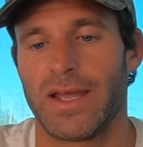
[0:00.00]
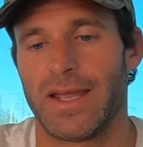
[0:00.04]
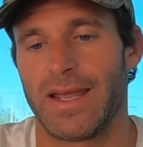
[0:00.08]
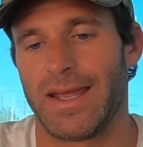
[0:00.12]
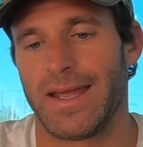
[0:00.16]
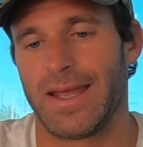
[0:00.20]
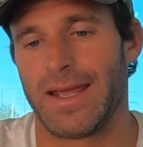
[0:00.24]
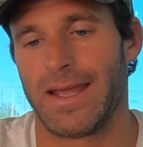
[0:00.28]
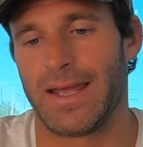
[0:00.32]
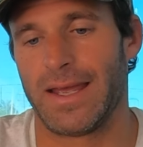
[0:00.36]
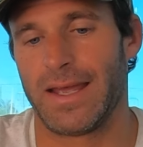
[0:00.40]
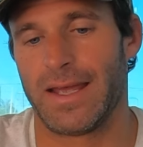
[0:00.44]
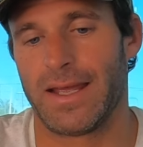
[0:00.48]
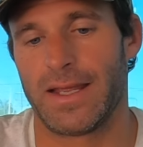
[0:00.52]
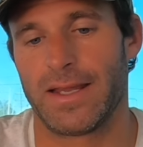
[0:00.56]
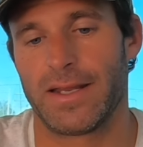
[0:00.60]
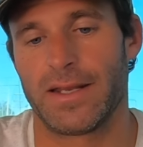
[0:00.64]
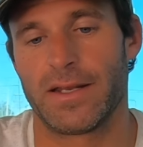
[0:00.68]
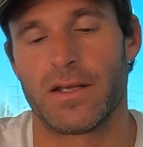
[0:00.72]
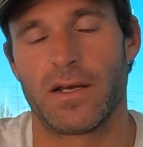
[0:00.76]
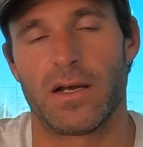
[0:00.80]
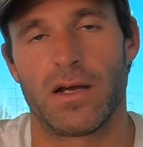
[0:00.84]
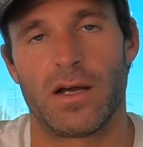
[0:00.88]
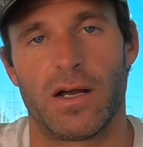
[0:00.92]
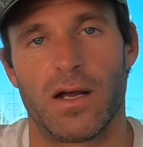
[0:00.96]

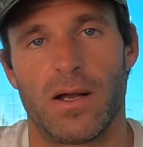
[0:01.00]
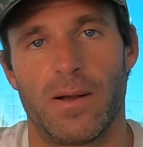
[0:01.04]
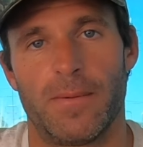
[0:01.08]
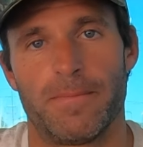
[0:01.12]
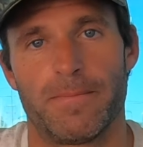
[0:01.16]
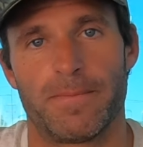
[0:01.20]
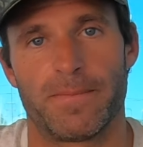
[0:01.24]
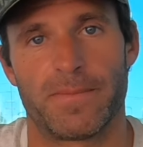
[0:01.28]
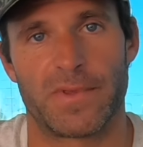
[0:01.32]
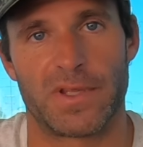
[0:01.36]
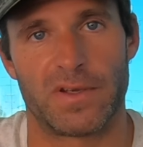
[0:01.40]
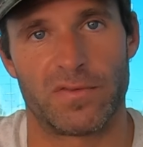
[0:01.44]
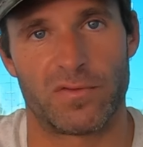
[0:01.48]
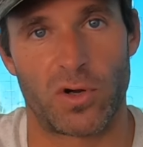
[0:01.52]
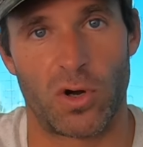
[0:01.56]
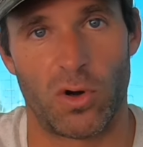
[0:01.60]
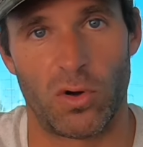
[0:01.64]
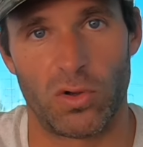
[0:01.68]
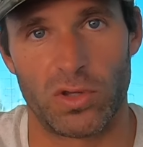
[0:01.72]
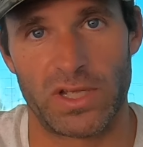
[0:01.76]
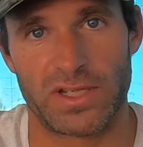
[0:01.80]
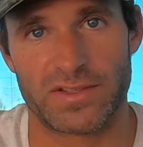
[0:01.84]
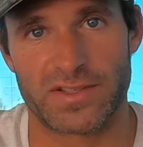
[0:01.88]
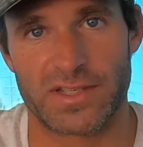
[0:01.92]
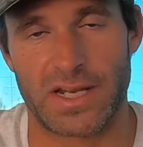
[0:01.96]
And if
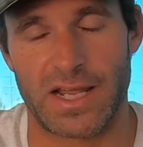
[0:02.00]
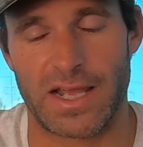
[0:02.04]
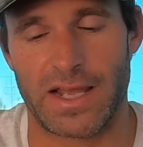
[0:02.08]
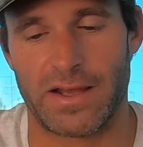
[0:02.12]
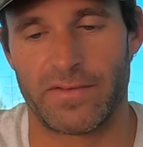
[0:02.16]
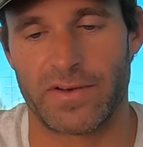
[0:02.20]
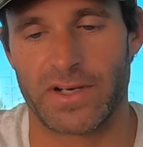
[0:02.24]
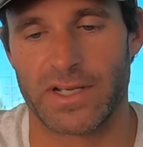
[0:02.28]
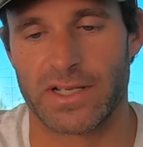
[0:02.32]
Cole doesn't have